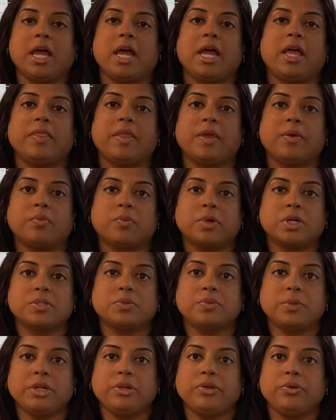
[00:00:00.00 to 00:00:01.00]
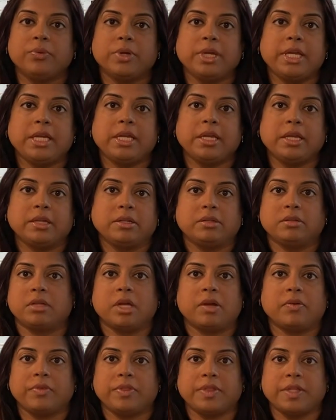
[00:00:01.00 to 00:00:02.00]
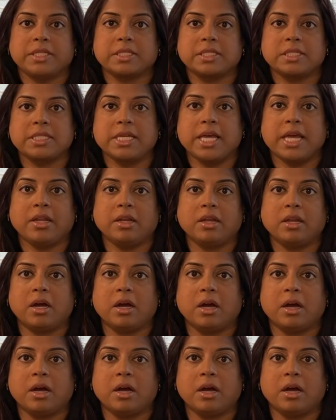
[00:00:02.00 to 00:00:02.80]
And then once we agree and everything's set,